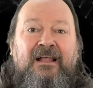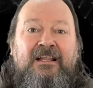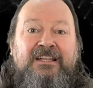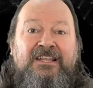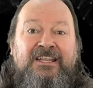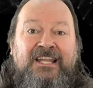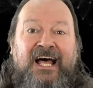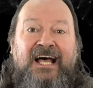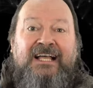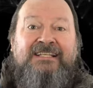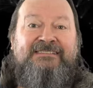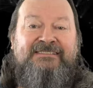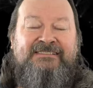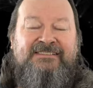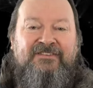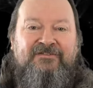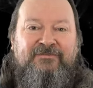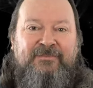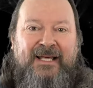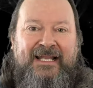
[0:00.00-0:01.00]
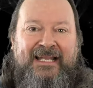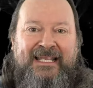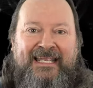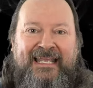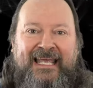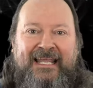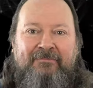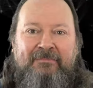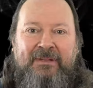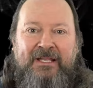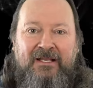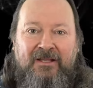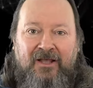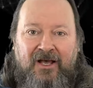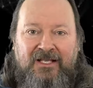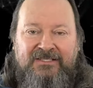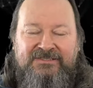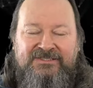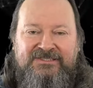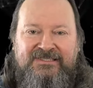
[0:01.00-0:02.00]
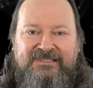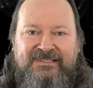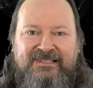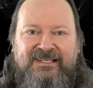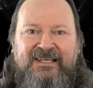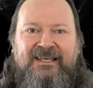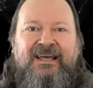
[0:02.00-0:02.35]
lots of money can be lost